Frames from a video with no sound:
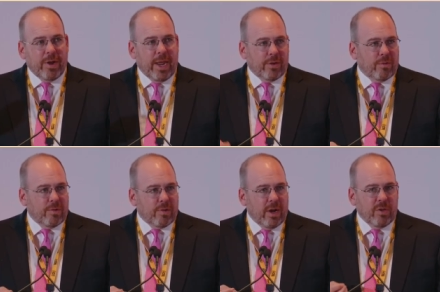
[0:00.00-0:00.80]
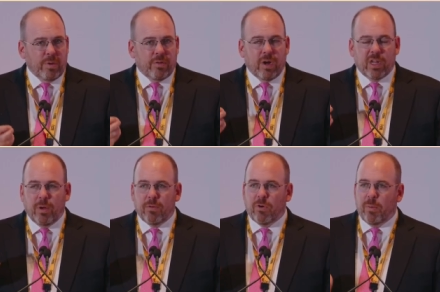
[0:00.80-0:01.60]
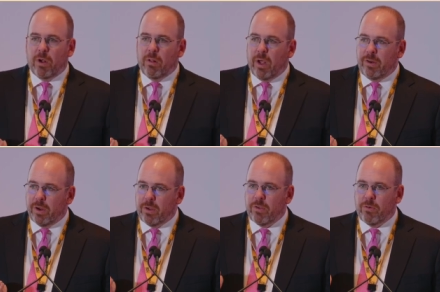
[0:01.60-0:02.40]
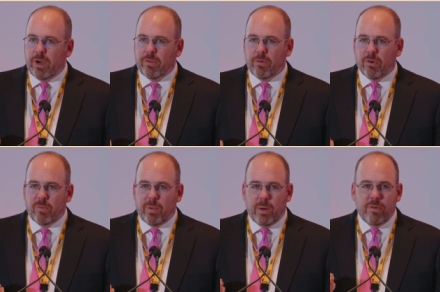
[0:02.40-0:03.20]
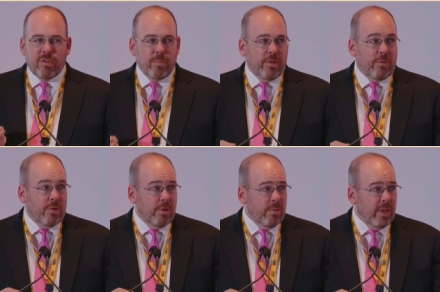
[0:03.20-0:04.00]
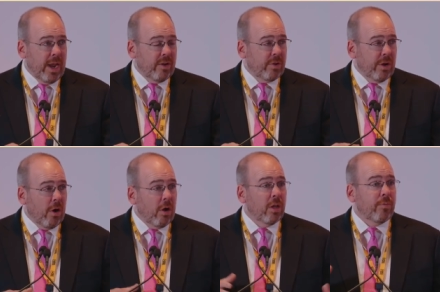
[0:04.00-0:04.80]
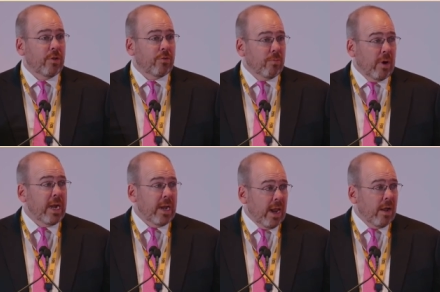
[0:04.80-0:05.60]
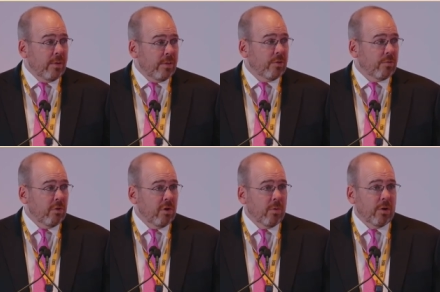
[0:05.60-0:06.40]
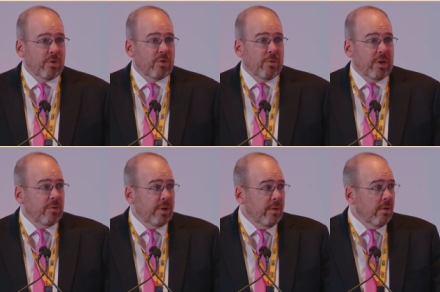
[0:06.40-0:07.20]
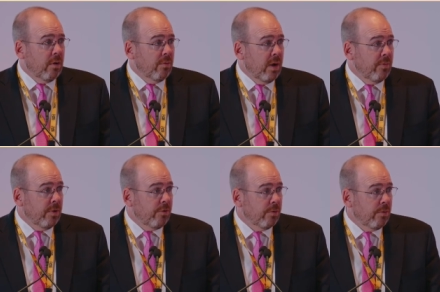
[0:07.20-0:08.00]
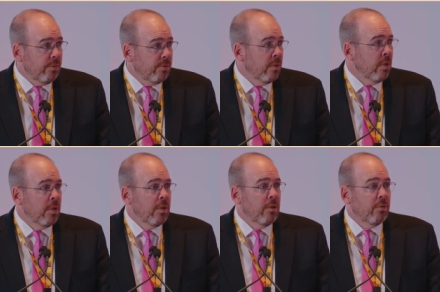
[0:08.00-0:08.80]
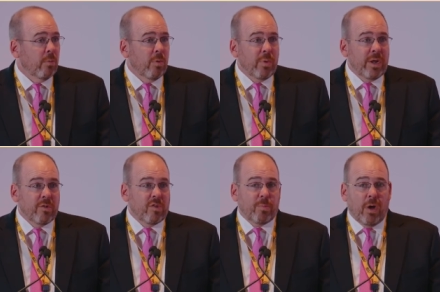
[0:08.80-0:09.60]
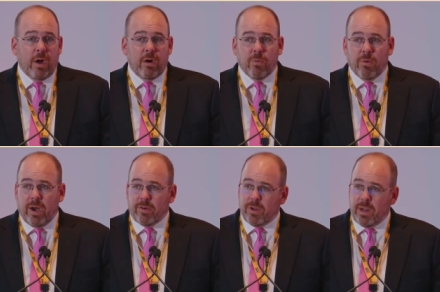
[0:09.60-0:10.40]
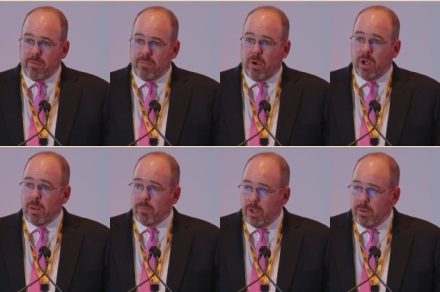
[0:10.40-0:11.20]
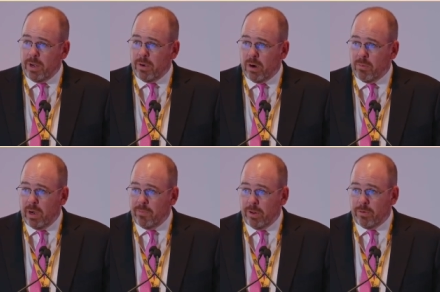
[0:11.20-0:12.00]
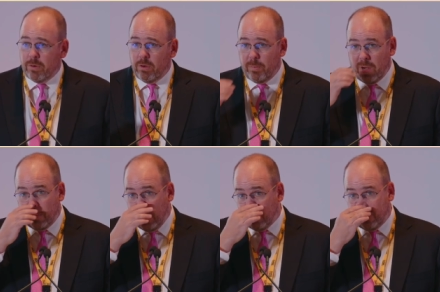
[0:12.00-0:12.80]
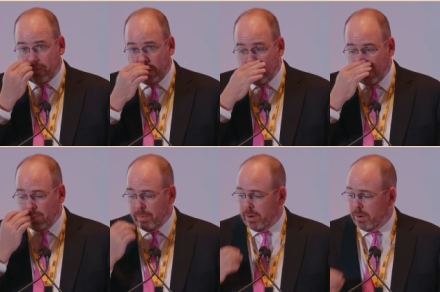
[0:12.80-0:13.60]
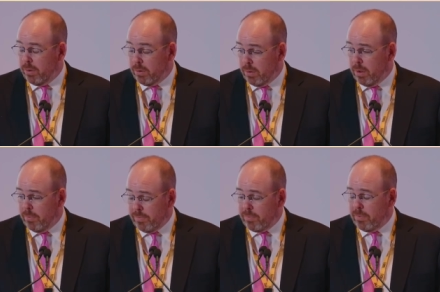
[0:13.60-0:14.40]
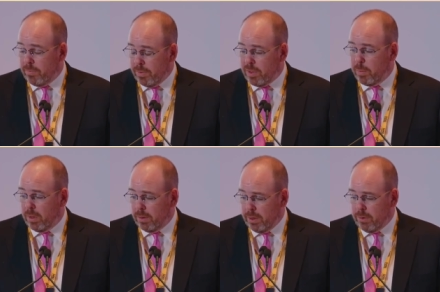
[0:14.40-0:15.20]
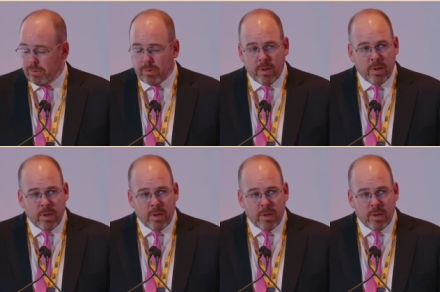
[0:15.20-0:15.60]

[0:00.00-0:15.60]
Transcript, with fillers: about exercise, we talked about pharmacologic stressors, but I would submit to you that actually all of us right now in this room are stressing our right ventricles. So when we inspire, we're actually volume loading our right ventricle by about 50 millimeters, uh, 50 milliliters